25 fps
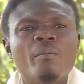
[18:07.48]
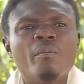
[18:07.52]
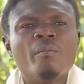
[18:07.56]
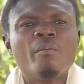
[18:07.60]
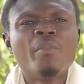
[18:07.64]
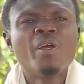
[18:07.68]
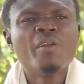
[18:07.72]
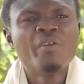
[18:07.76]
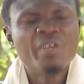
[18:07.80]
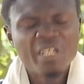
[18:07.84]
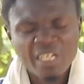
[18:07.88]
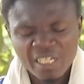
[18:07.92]

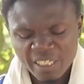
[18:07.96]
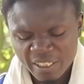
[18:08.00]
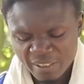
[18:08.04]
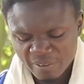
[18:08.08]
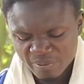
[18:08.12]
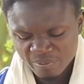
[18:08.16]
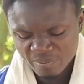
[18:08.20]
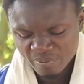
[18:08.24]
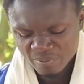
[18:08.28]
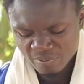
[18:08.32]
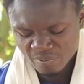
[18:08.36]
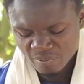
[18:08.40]
mini yen
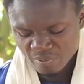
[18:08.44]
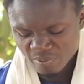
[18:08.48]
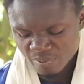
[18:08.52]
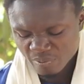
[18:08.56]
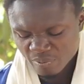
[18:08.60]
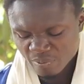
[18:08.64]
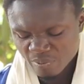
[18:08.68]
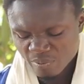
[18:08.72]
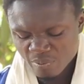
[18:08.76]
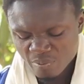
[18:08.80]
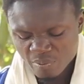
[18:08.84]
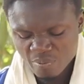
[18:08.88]

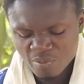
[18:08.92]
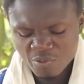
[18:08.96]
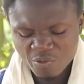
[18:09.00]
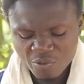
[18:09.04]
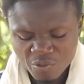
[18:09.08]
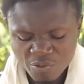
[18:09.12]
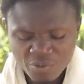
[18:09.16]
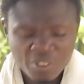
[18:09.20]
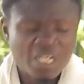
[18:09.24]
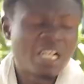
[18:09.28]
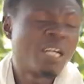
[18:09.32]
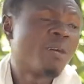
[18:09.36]

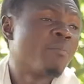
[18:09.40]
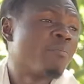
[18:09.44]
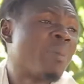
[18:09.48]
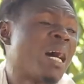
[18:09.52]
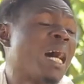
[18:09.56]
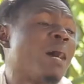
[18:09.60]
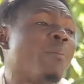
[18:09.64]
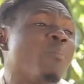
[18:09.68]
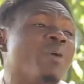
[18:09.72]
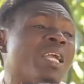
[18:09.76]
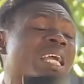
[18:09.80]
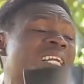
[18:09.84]
hwe
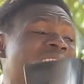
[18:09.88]
babu